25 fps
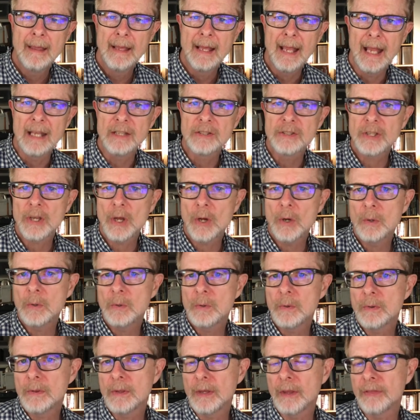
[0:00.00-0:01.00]
And so
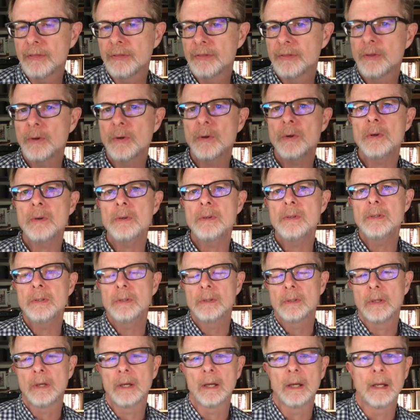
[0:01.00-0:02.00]
the third
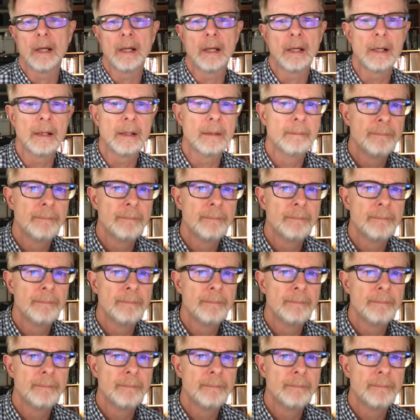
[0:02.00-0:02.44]
uh,